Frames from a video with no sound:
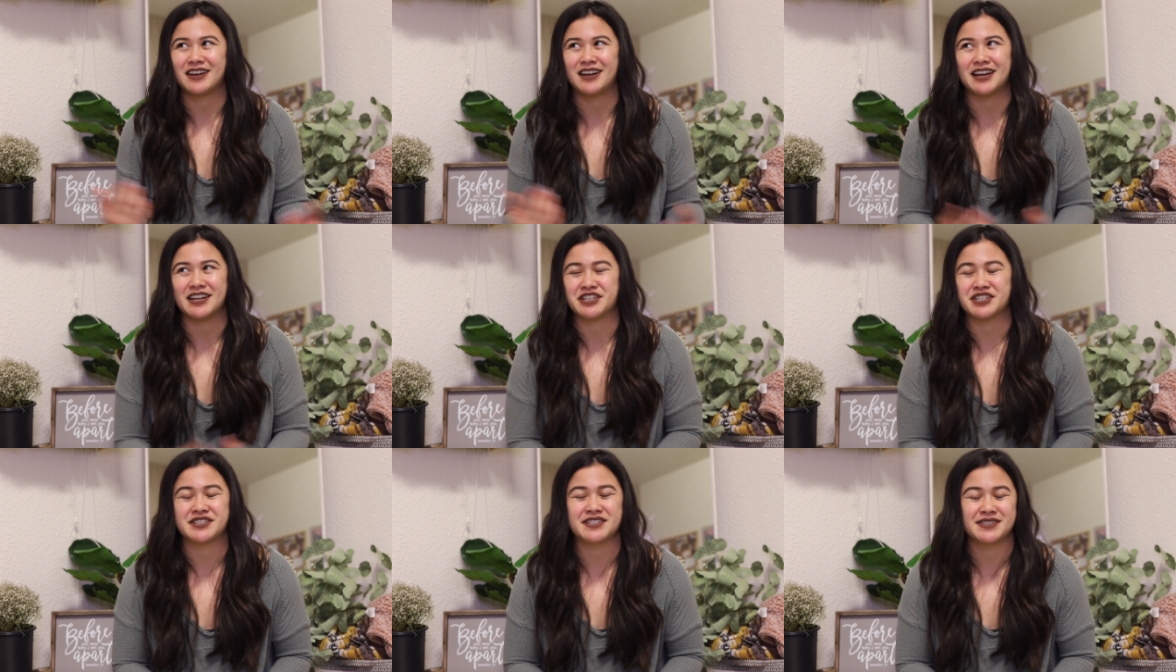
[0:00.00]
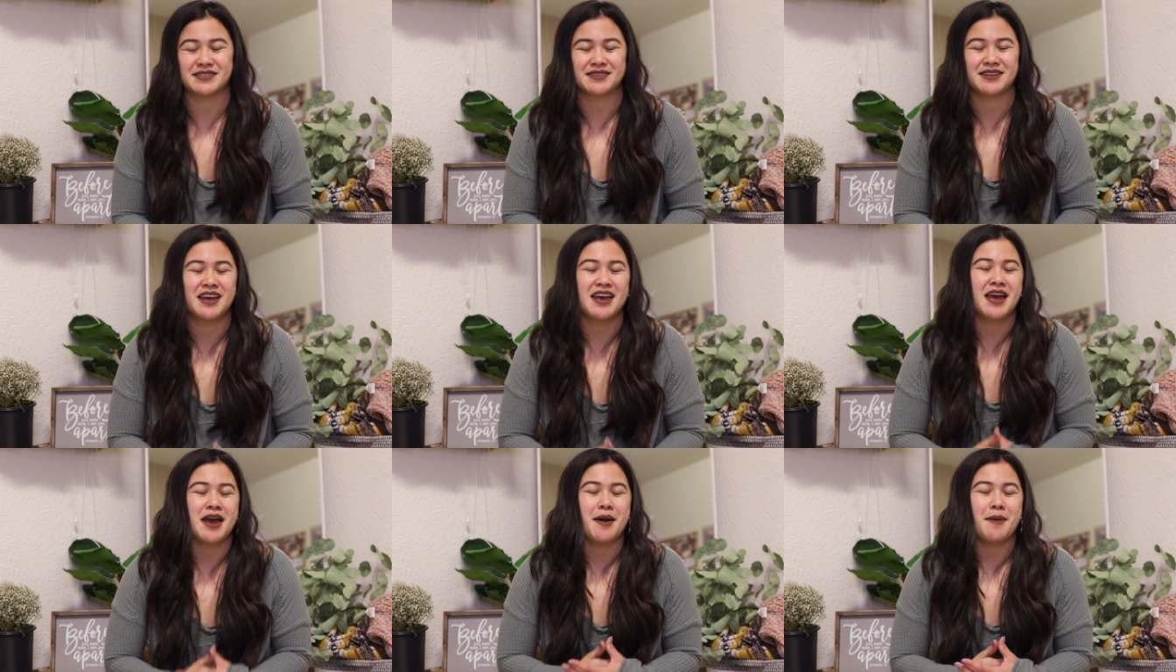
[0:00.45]
I just
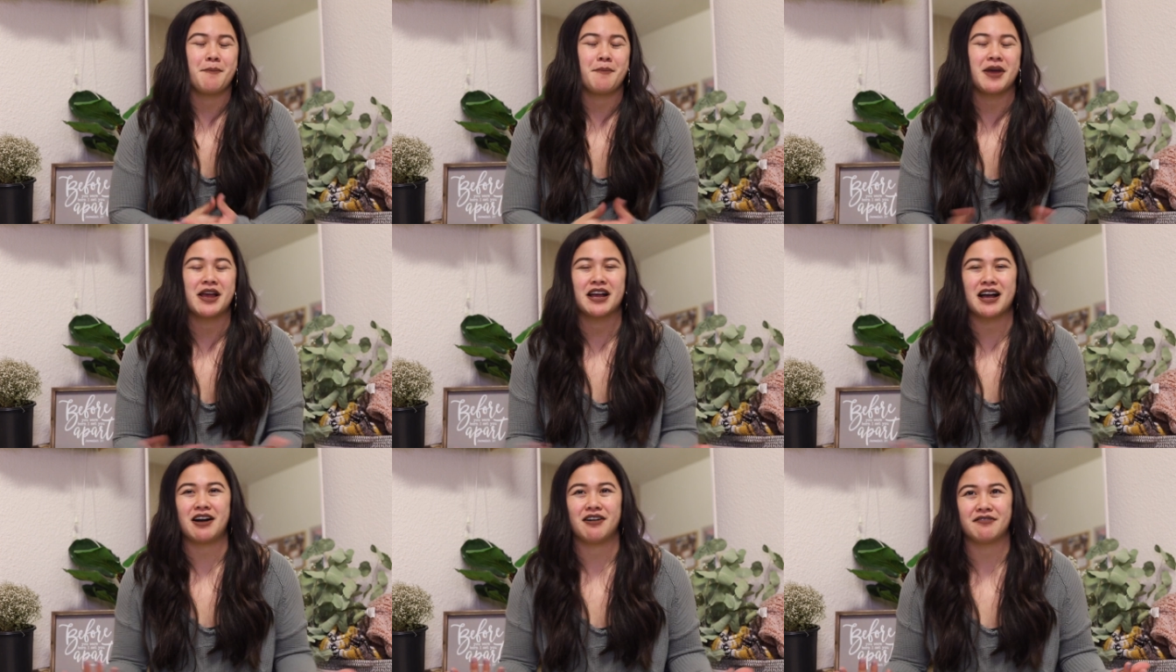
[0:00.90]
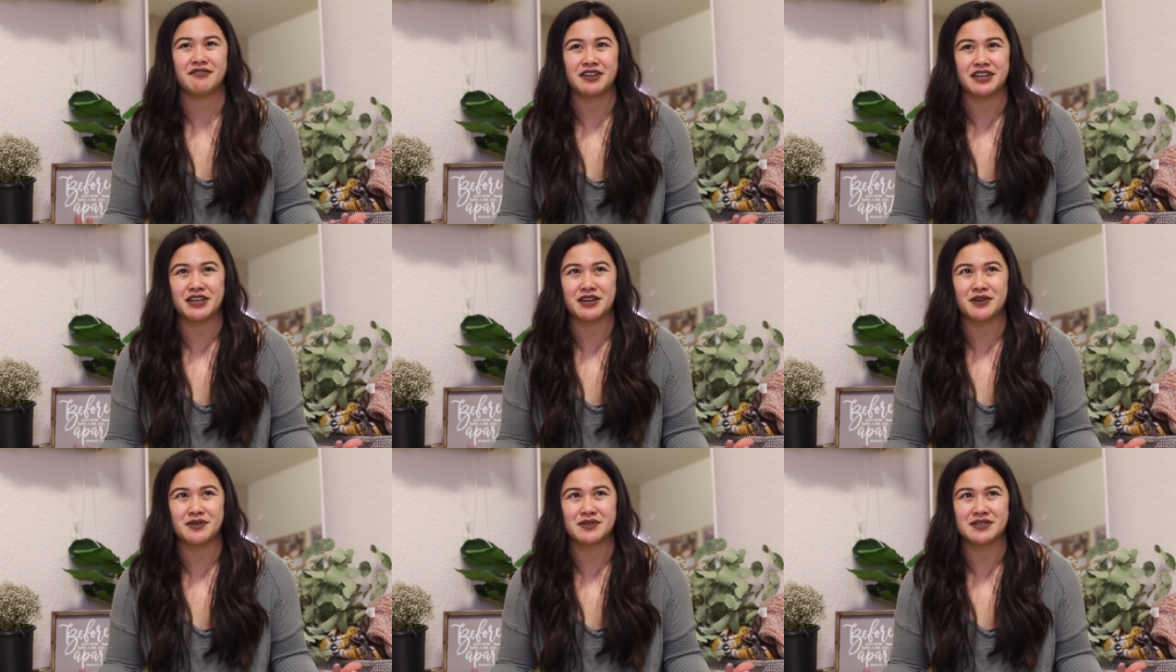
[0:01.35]
makeout
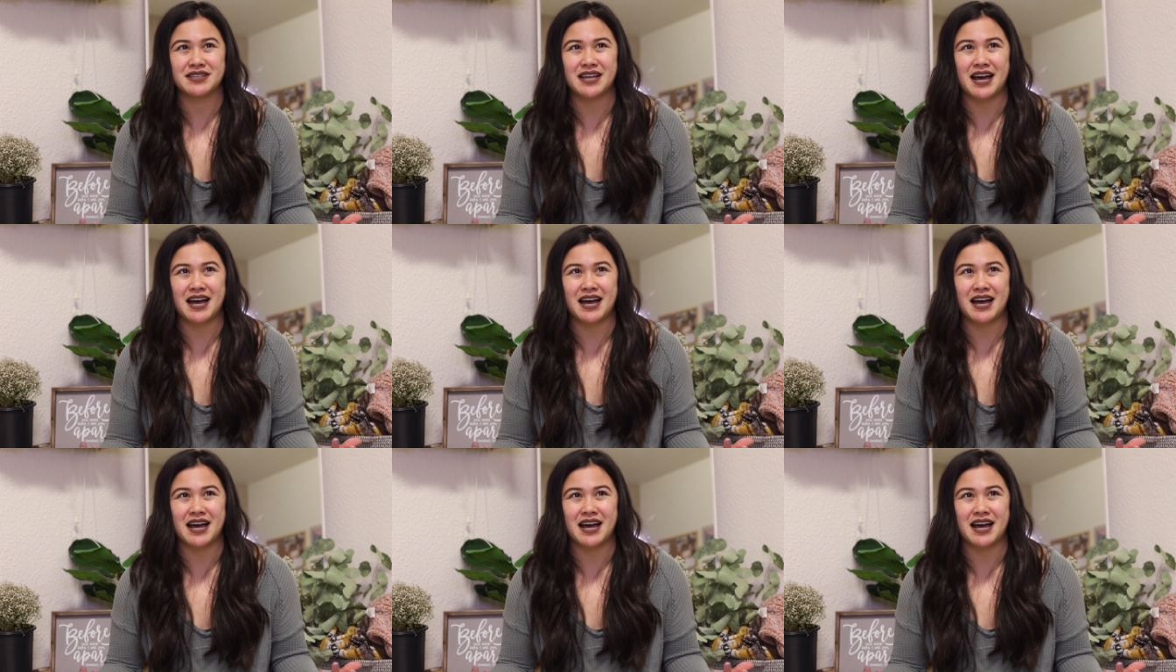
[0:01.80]
videos